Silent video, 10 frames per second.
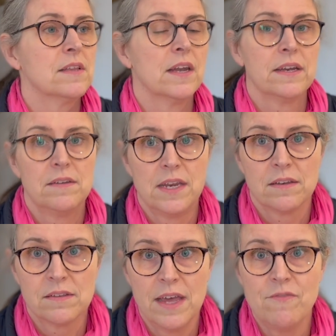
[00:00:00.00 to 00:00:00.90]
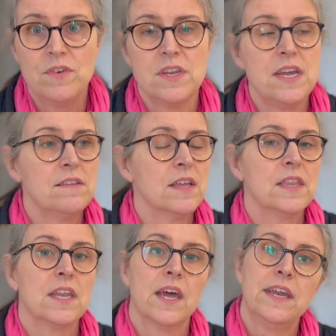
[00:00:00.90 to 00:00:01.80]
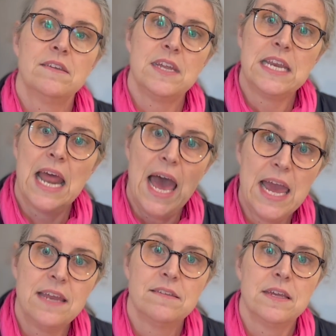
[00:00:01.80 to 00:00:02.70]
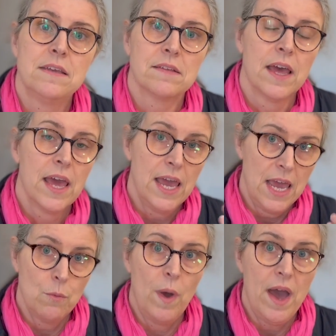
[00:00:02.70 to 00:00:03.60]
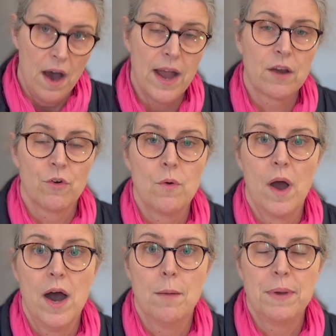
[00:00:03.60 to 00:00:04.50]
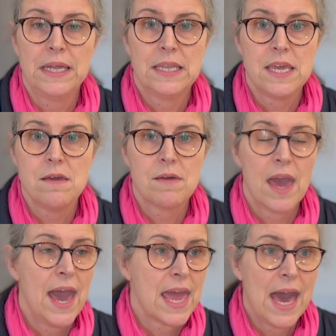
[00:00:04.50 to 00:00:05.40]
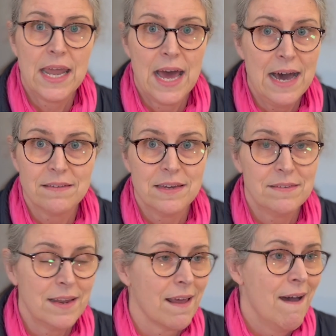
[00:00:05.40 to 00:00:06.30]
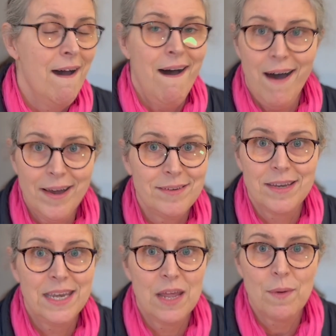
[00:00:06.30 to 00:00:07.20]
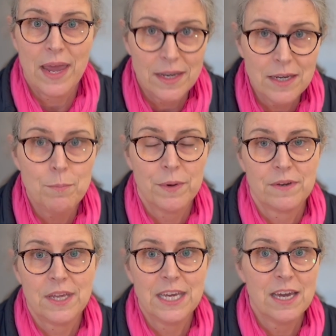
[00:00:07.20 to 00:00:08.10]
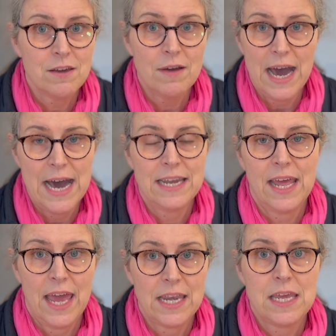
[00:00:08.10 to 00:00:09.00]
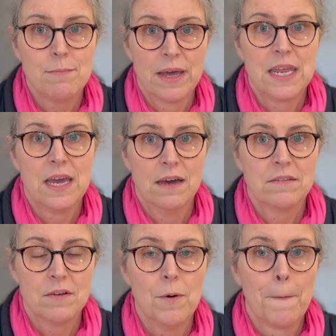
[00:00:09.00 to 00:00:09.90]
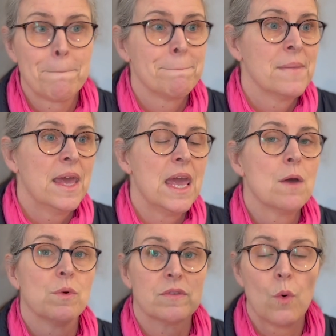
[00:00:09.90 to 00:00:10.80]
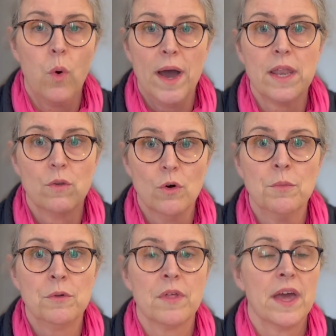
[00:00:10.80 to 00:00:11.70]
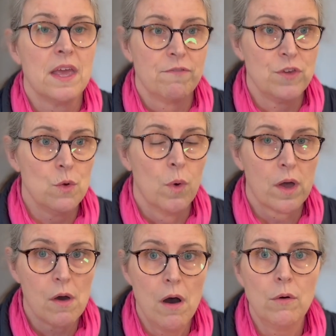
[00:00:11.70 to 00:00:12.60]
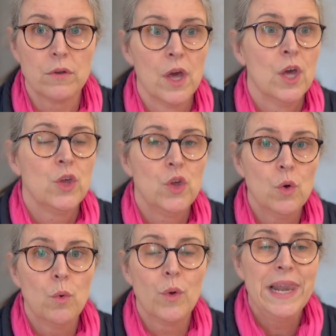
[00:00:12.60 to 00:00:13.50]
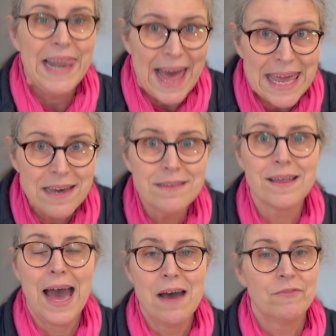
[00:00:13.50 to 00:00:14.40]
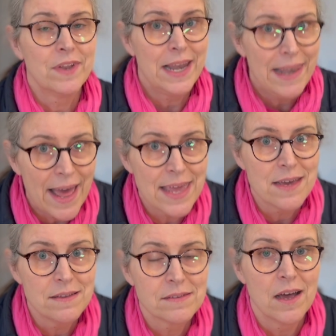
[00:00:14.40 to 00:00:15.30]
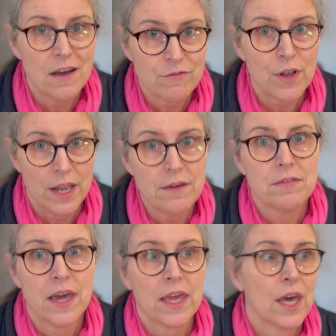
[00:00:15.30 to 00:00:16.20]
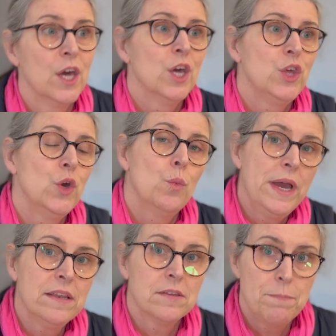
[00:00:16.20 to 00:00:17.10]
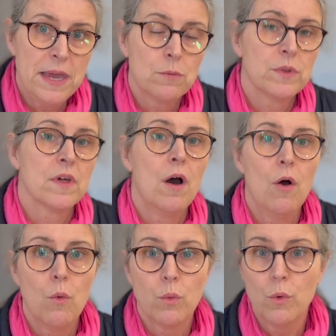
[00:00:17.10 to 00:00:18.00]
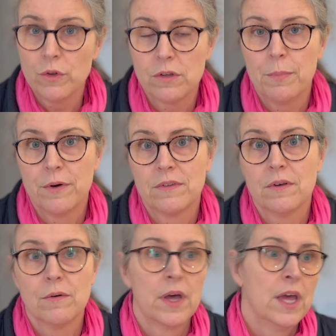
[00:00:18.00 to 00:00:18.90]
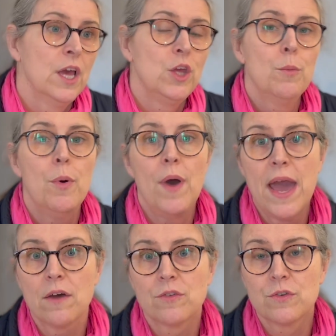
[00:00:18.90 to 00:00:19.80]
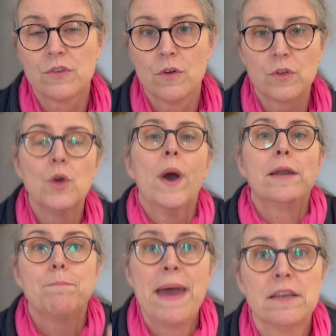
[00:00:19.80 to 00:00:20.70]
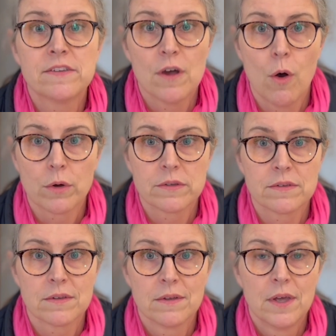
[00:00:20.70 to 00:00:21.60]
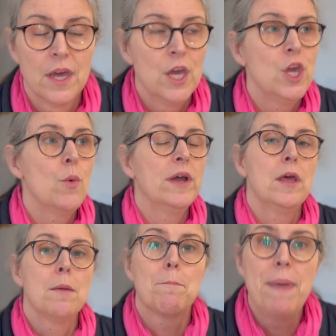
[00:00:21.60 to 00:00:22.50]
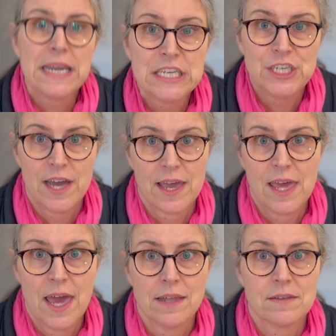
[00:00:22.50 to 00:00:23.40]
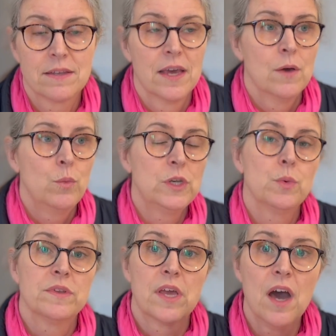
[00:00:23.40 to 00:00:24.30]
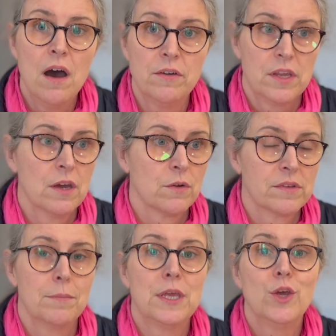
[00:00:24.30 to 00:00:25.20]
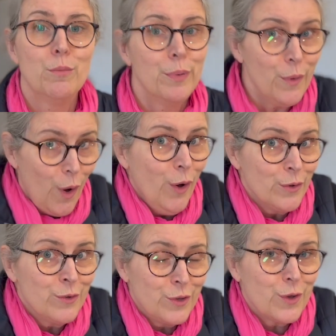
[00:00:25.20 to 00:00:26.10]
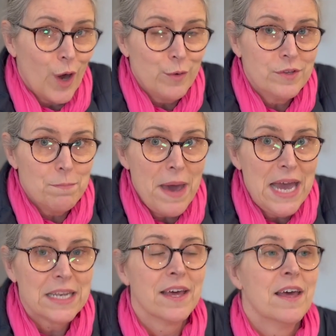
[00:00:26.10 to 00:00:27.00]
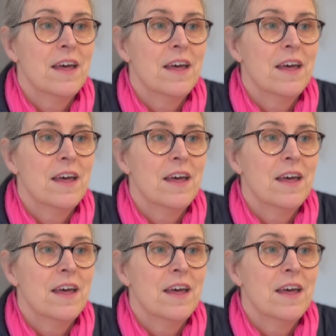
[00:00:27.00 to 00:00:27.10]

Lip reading: the 1970s, and the 1980s. Where I grew up in the UK. And as I said, I didn't know anybody who had any money at all. It was quite normal that if you were cold, you wore layers after layers of clothing. You went to bed with a hot water bottle. You put extra socks. You had bed socks. You had a bed jacket, which was a cardigan or something you put on to go to bed.